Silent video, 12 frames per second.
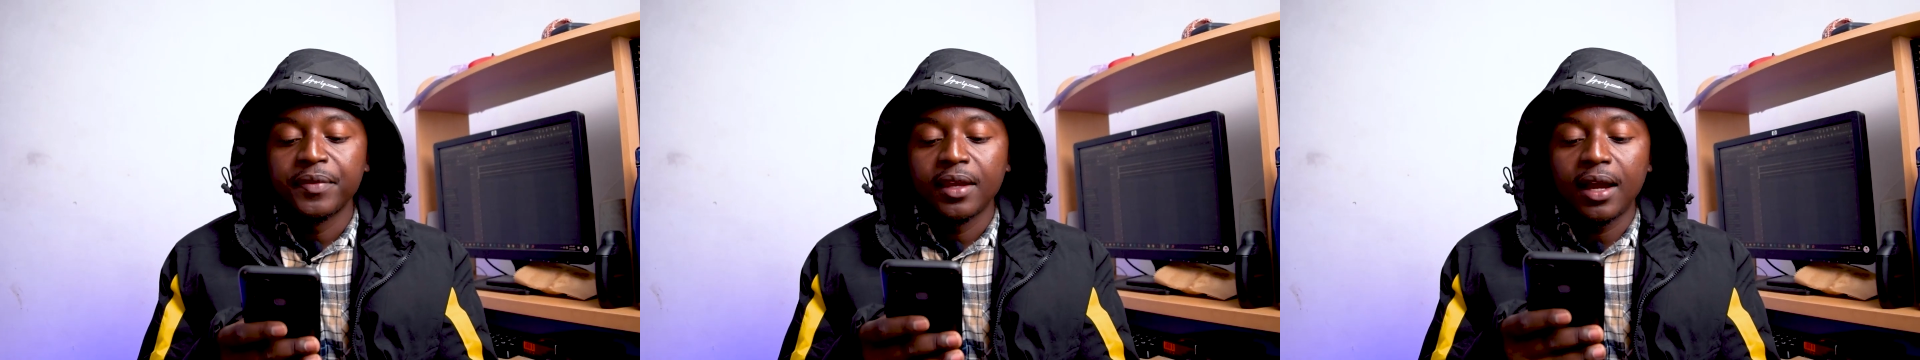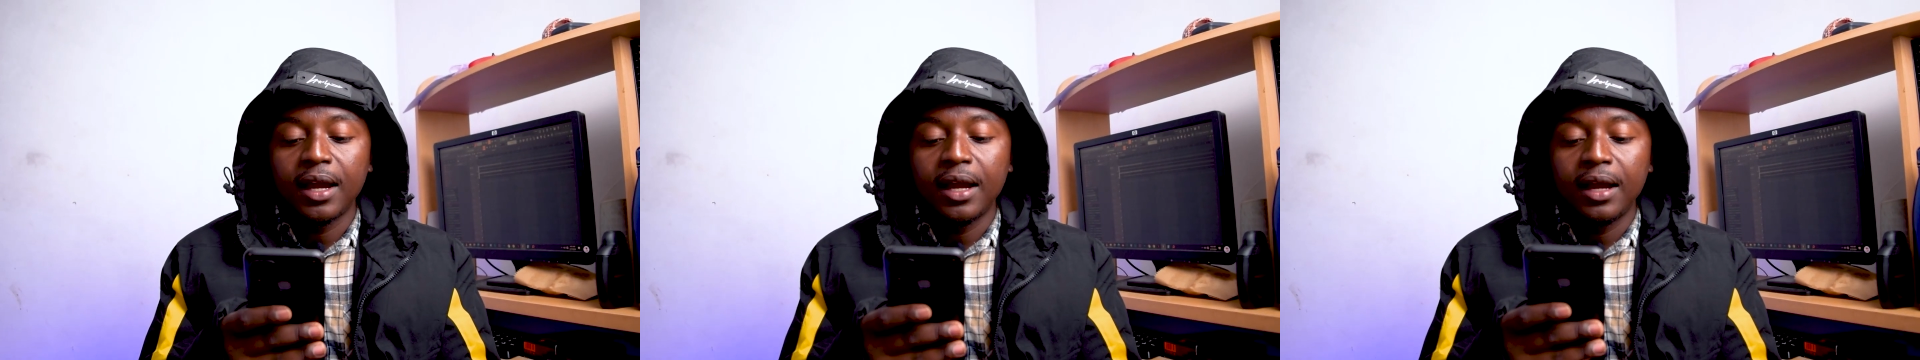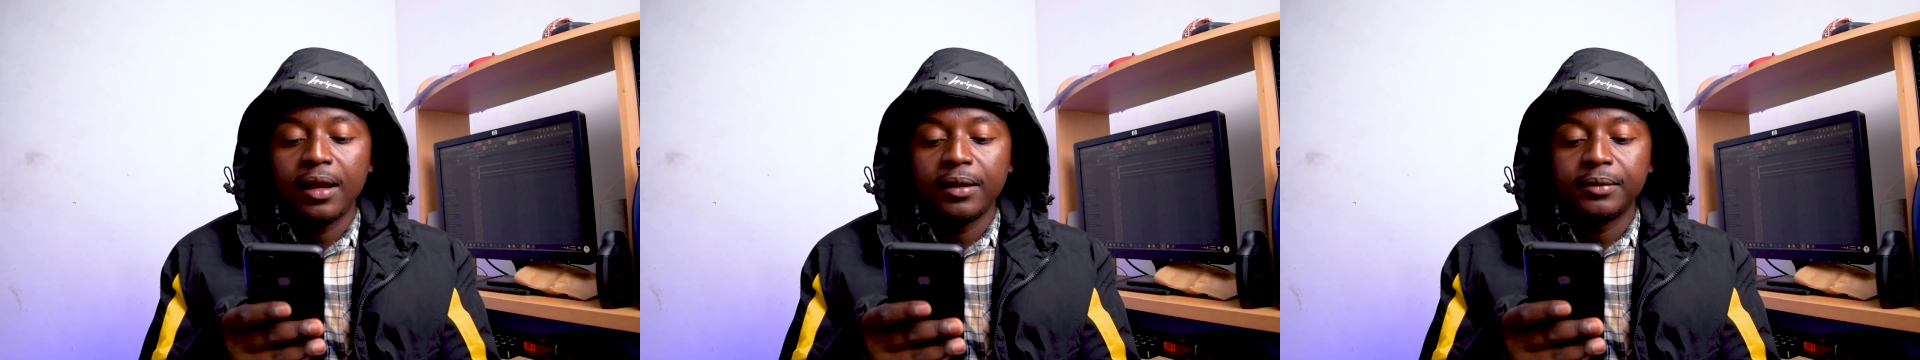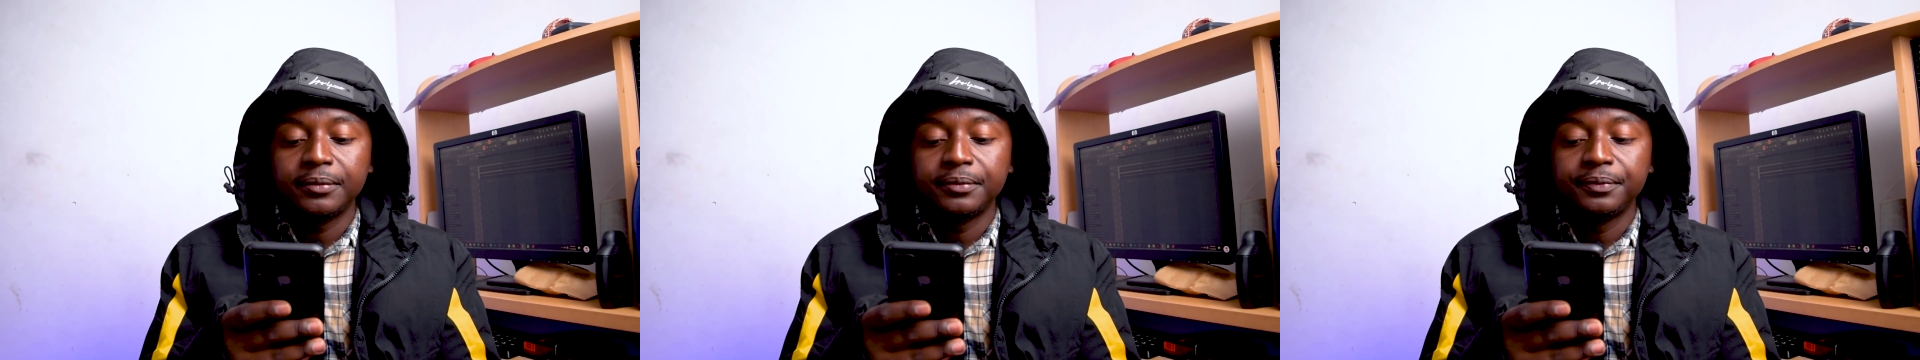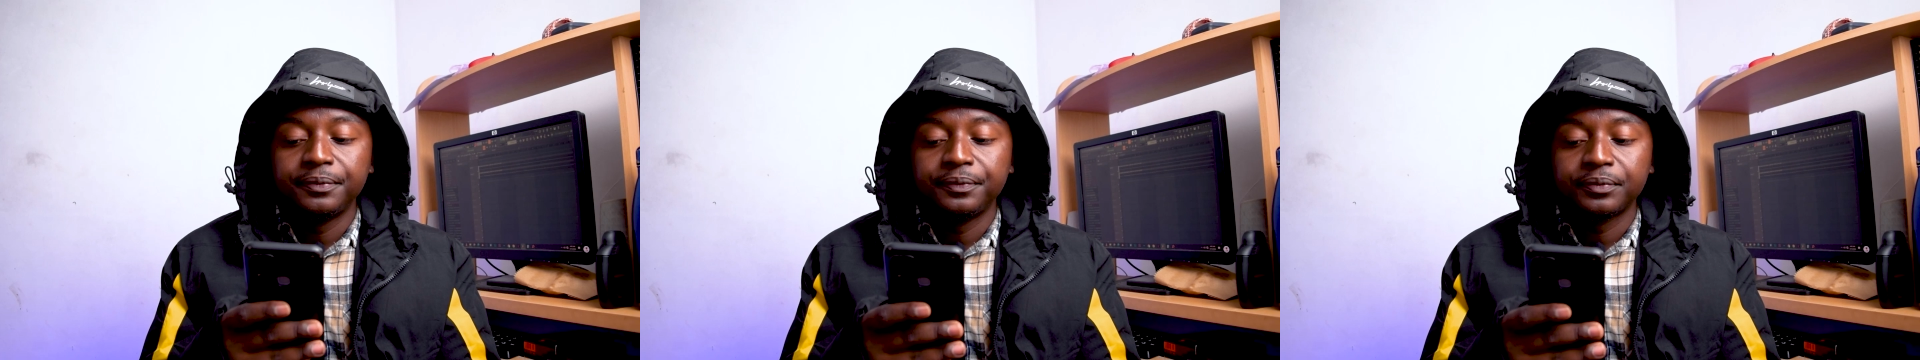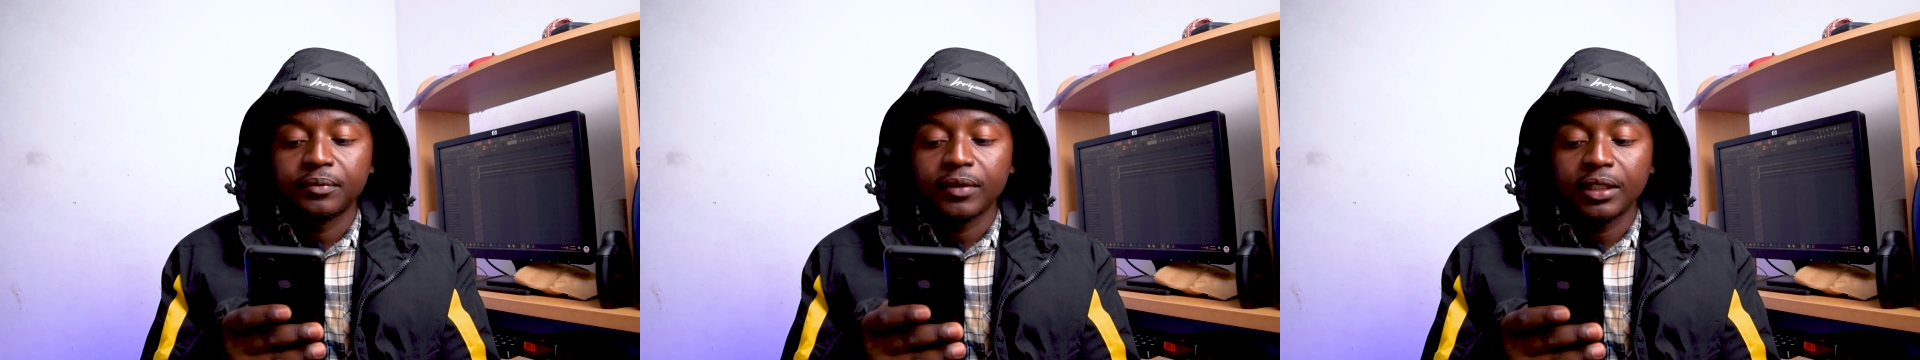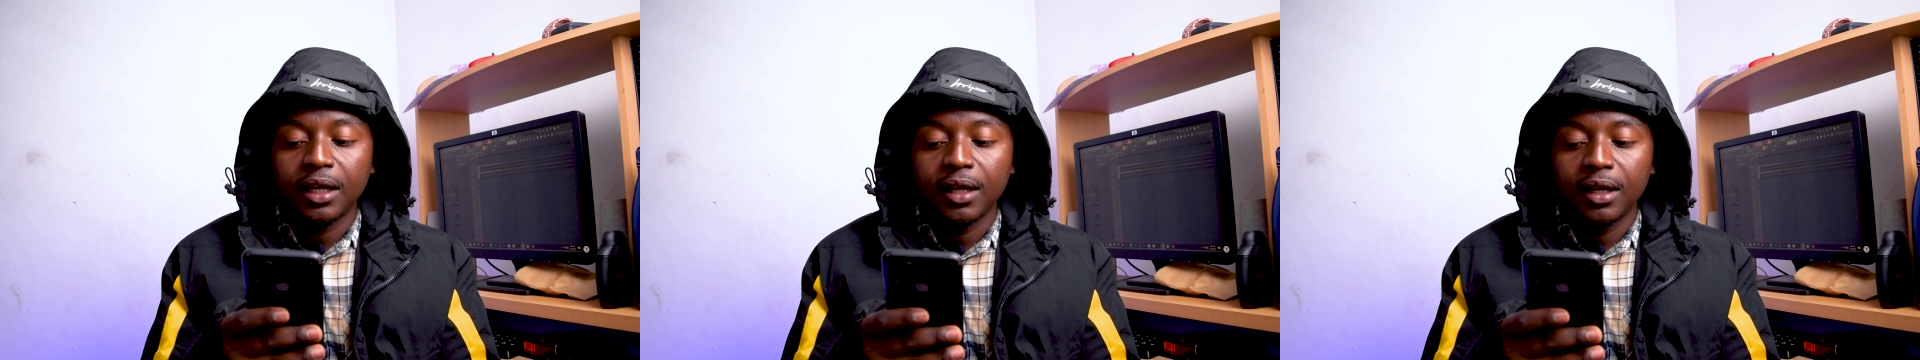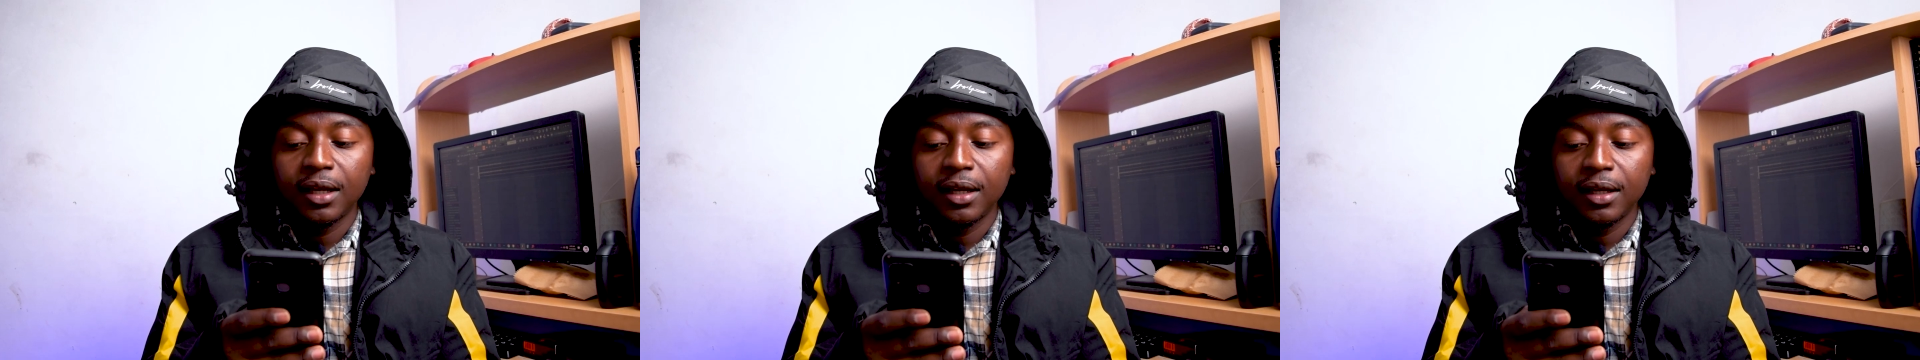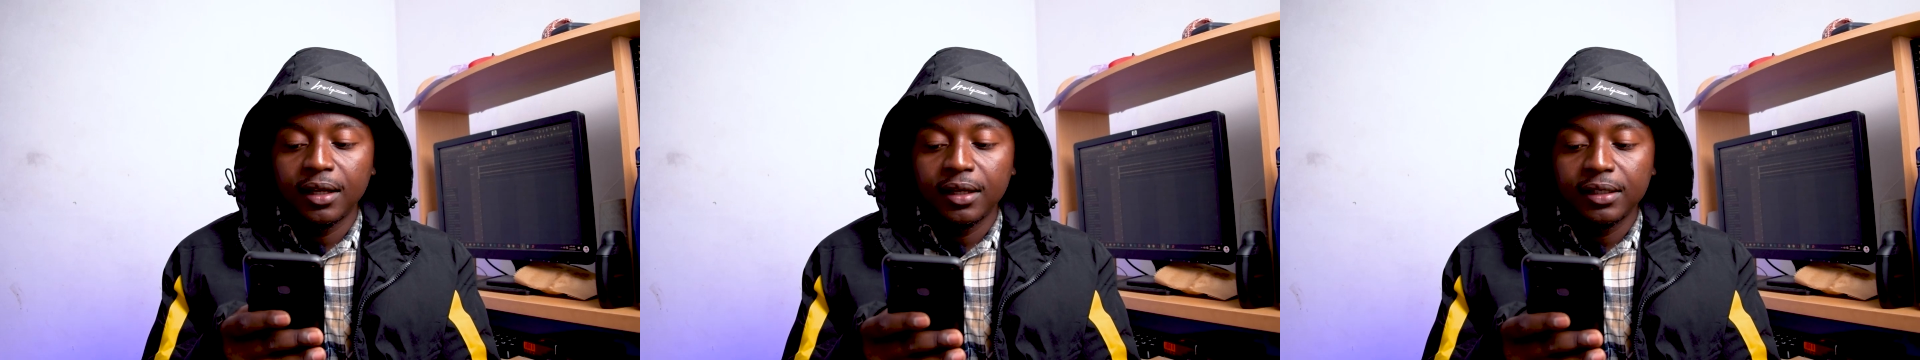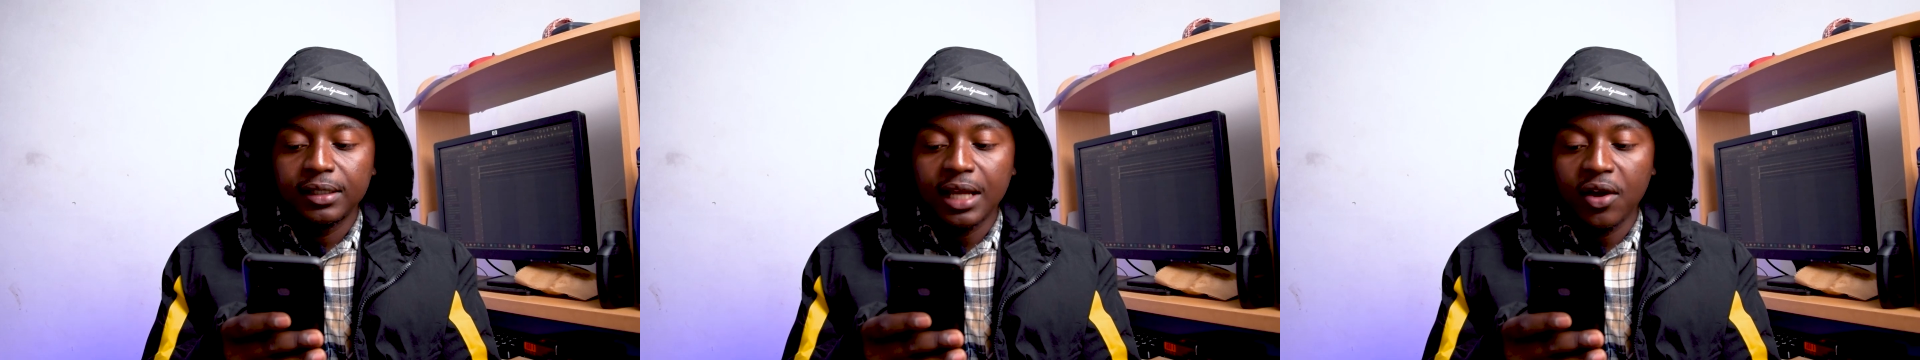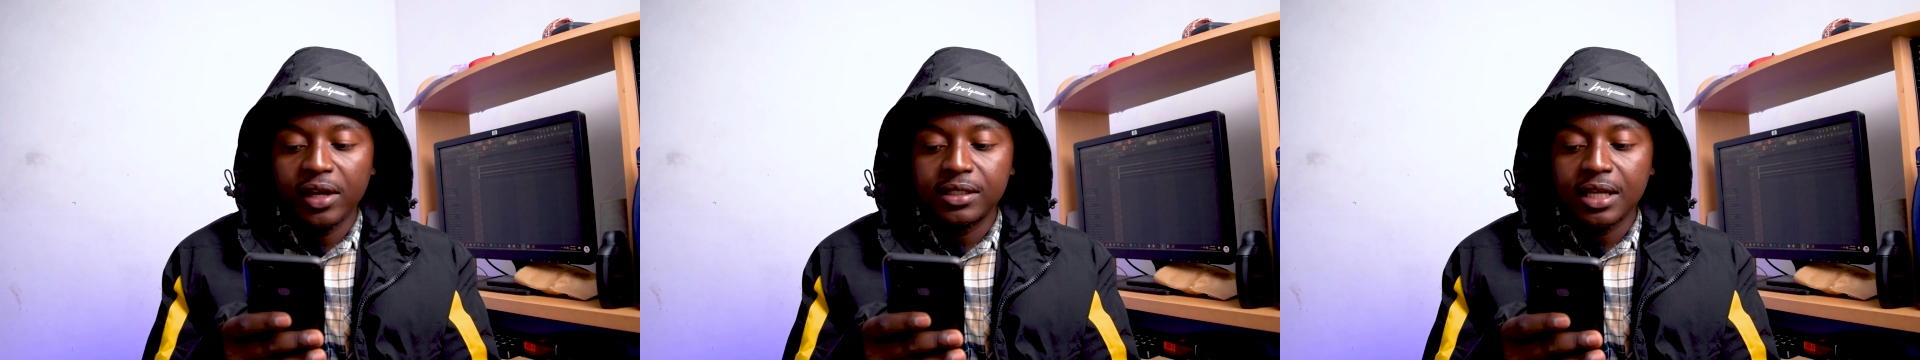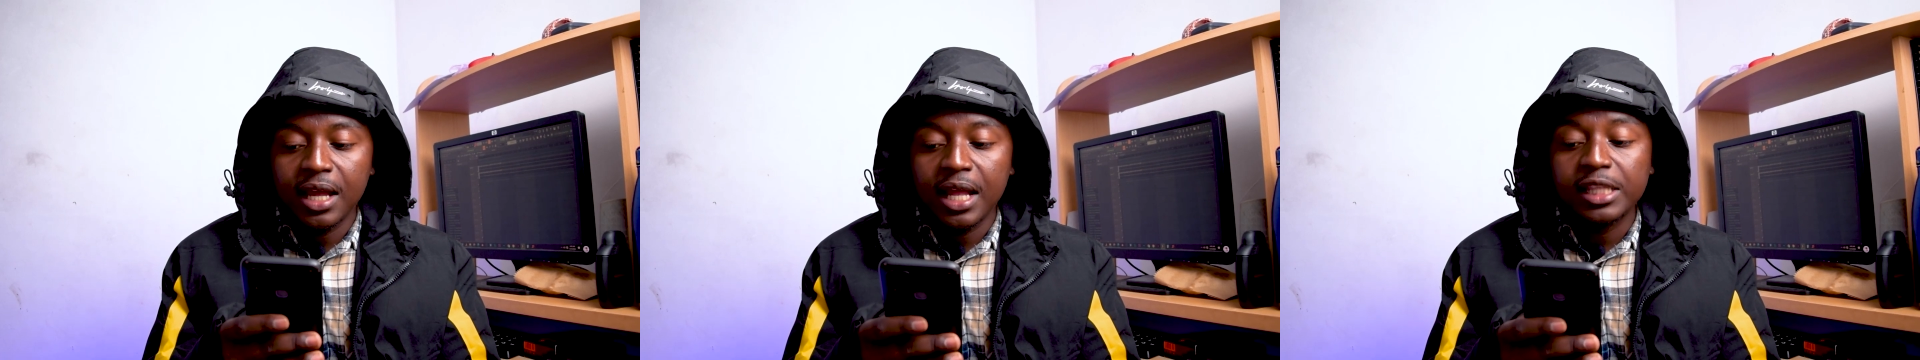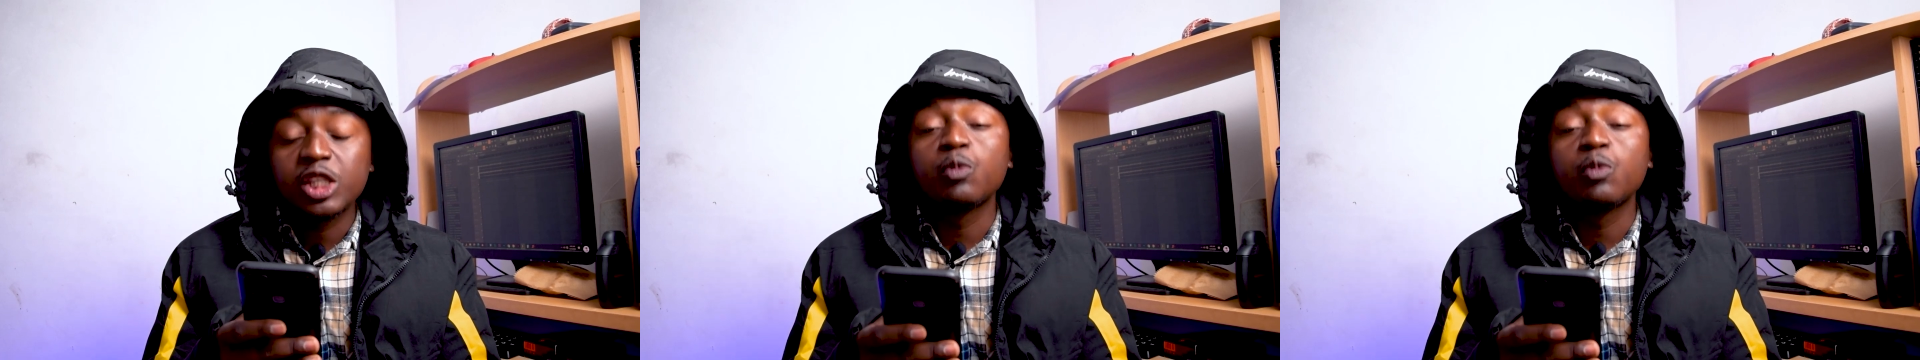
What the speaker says: Now a giant.